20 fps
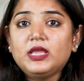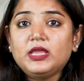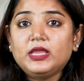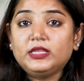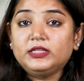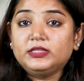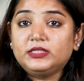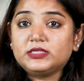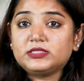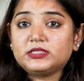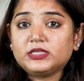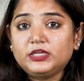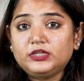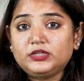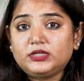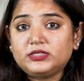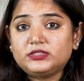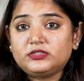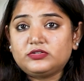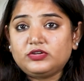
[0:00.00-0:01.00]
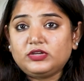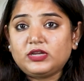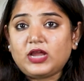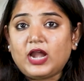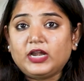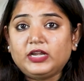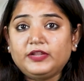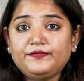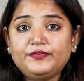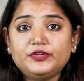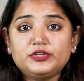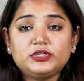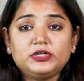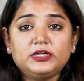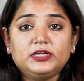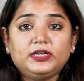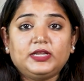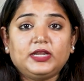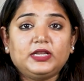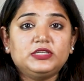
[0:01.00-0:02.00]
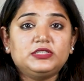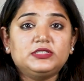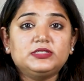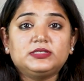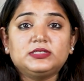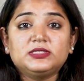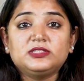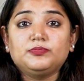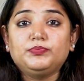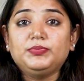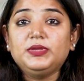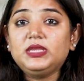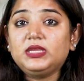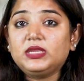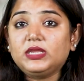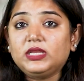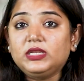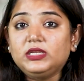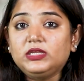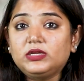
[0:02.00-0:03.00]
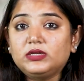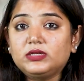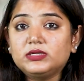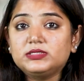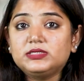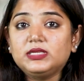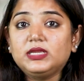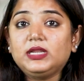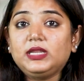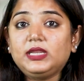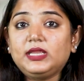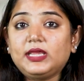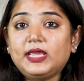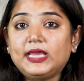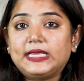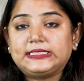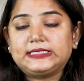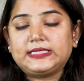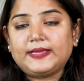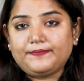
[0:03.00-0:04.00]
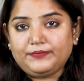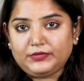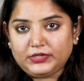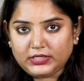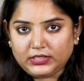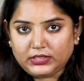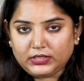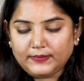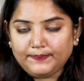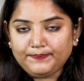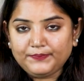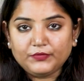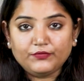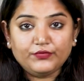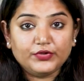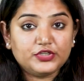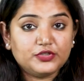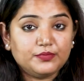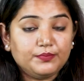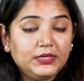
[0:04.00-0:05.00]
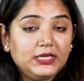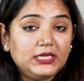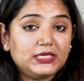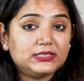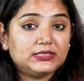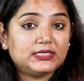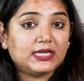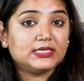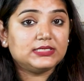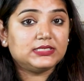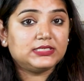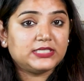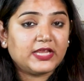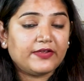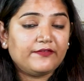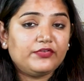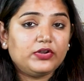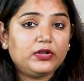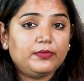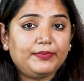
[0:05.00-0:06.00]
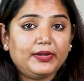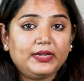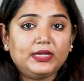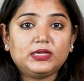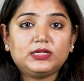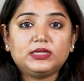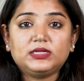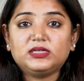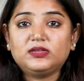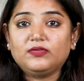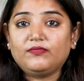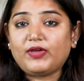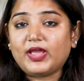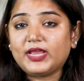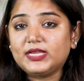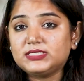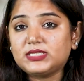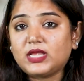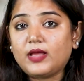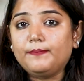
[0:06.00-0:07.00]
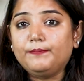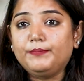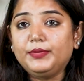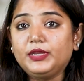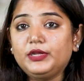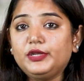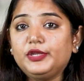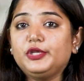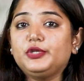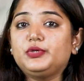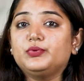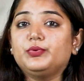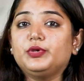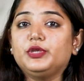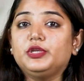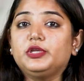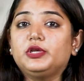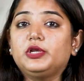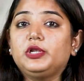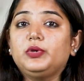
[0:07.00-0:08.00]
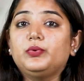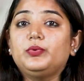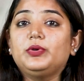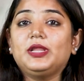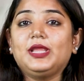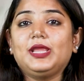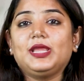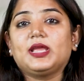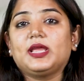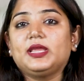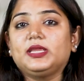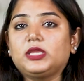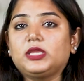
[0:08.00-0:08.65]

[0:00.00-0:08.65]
In this industry, artificial intelligence is being increasingly accepted, which means that several medical devices are beginning to include AI